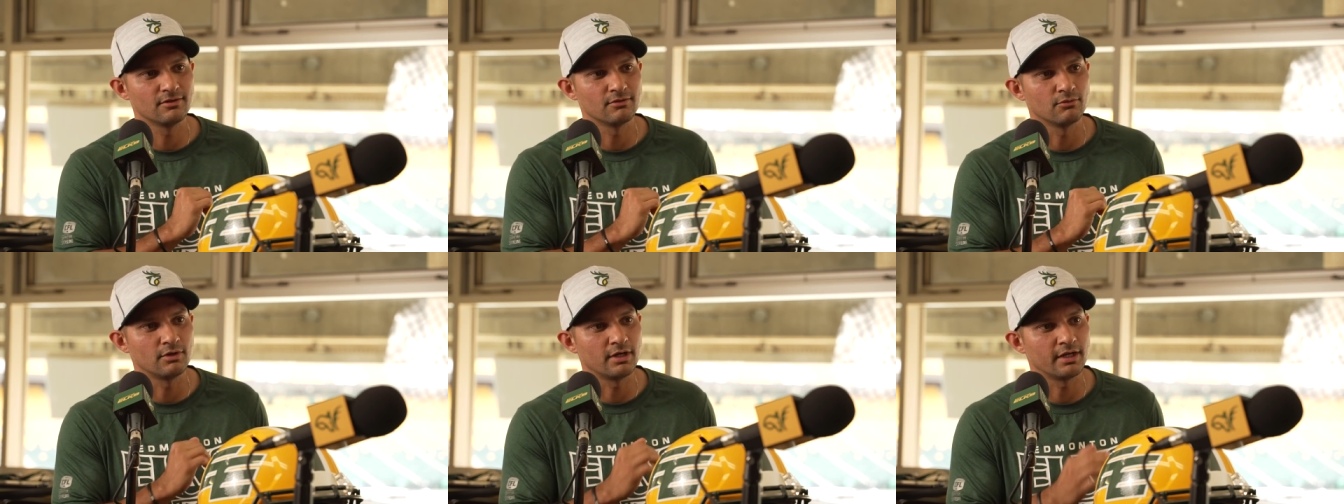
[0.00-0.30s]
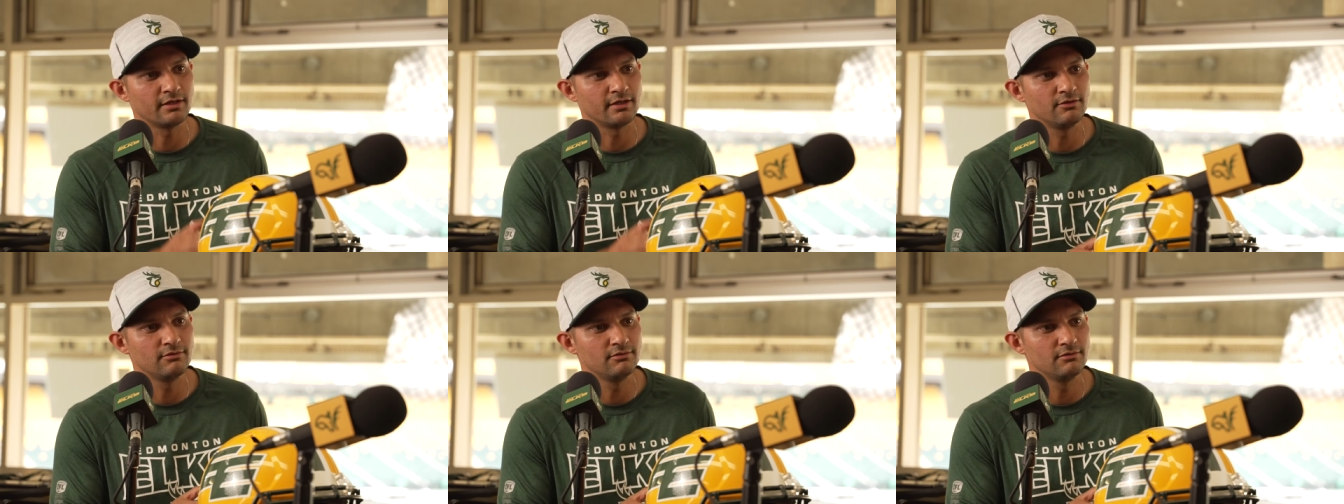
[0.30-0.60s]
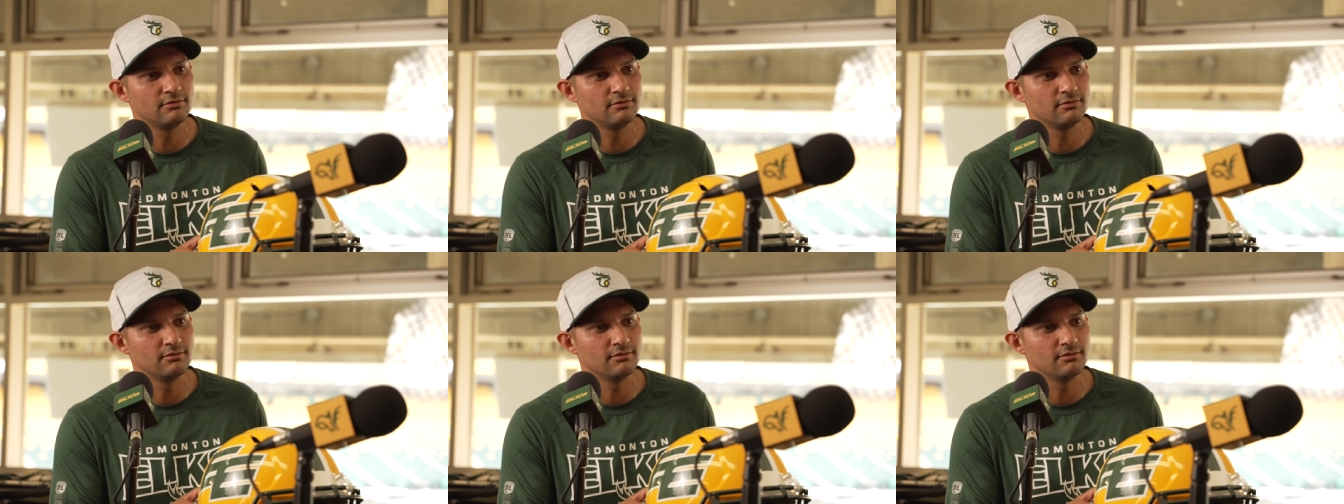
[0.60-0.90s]
What I do?
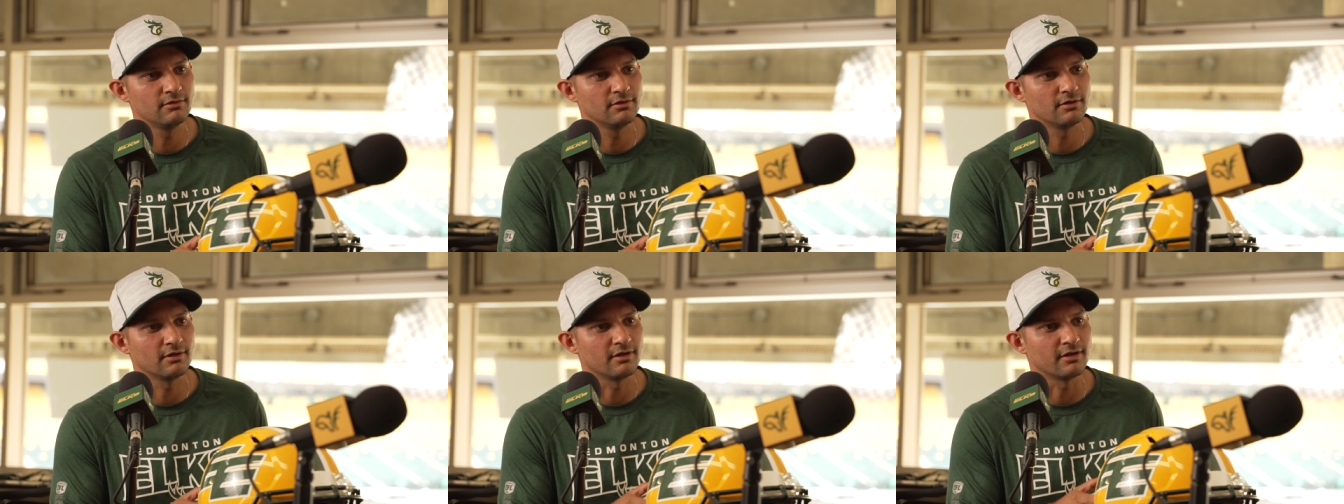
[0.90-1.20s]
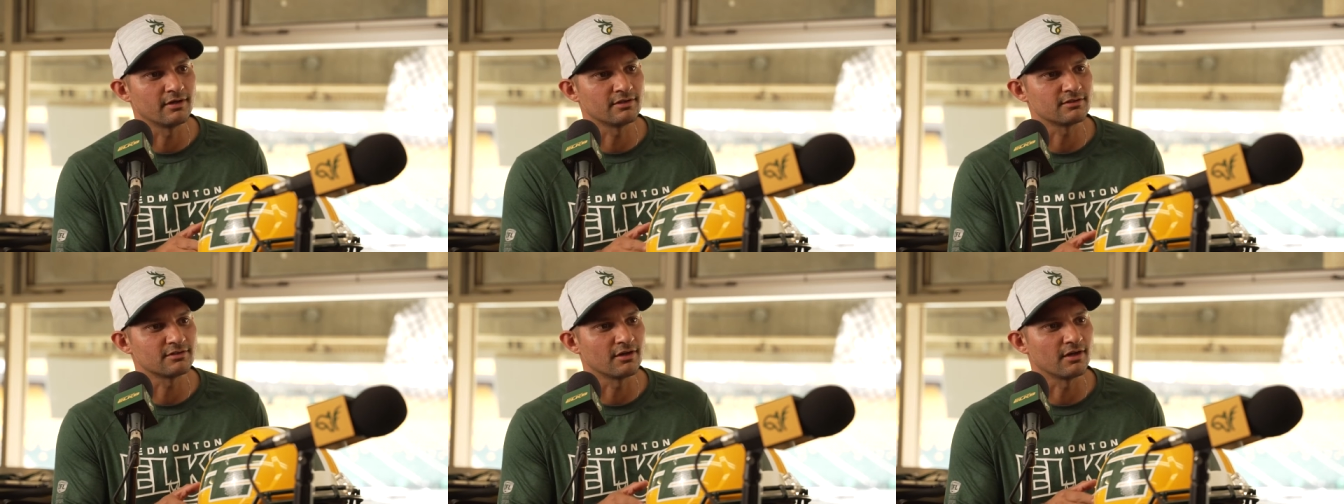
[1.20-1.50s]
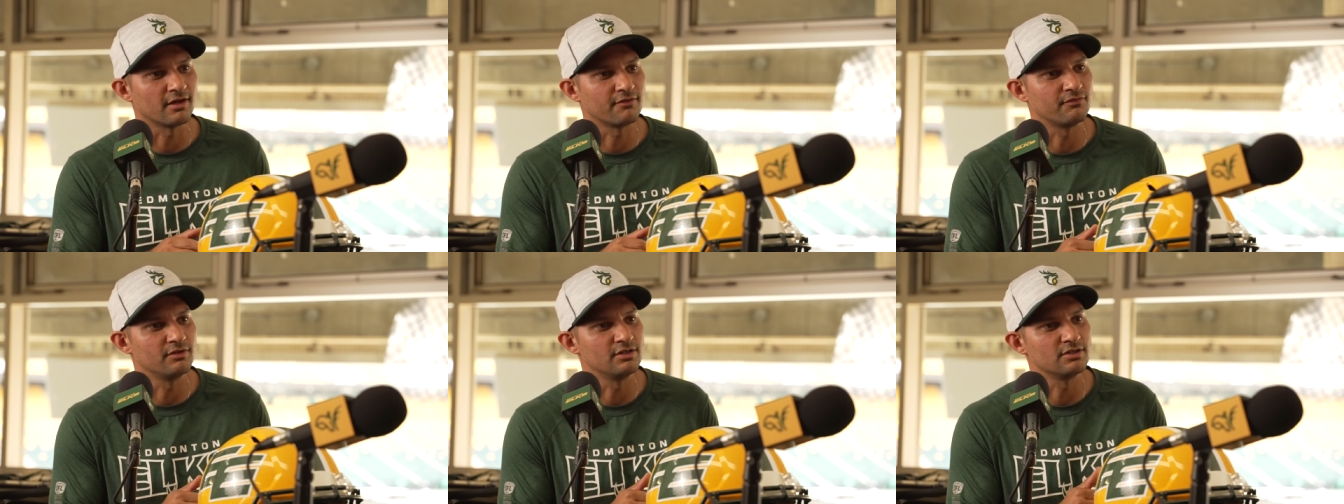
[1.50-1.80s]

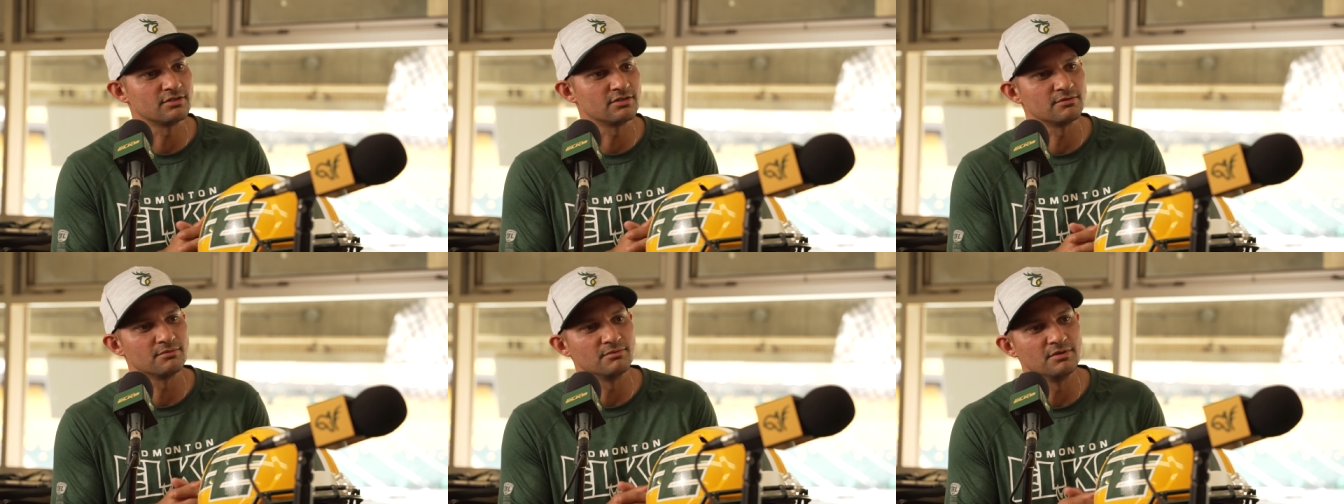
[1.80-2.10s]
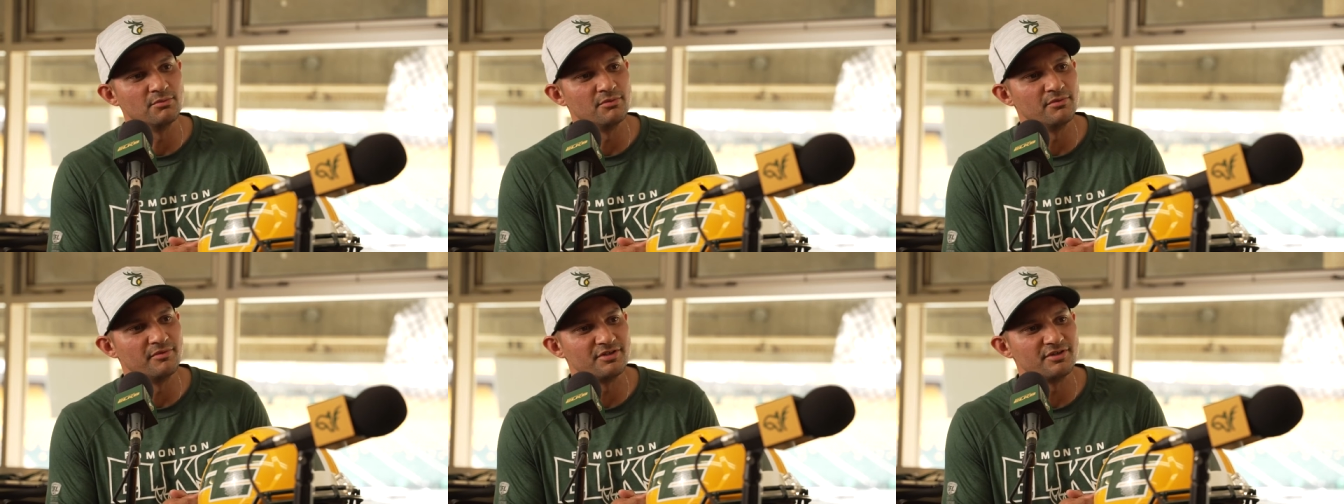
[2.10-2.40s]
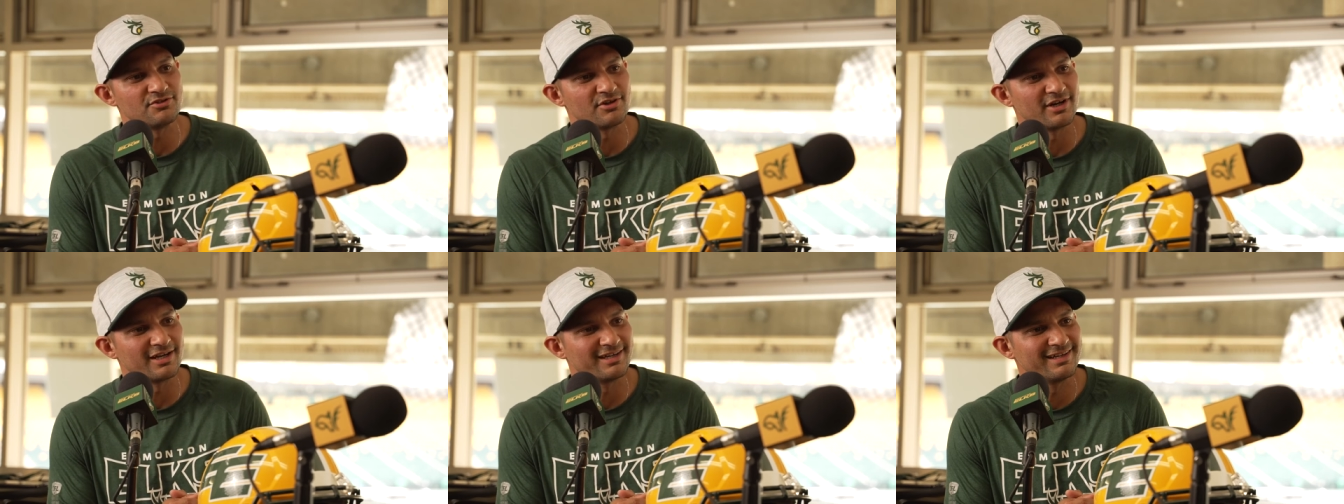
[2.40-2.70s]
I finish the movie
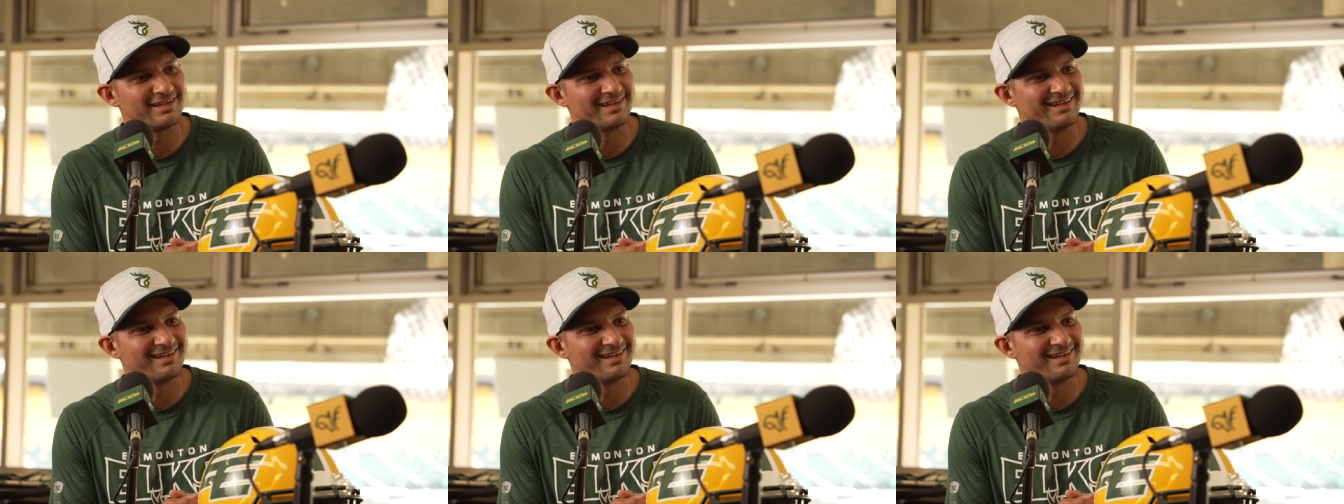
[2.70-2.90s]
Shrek.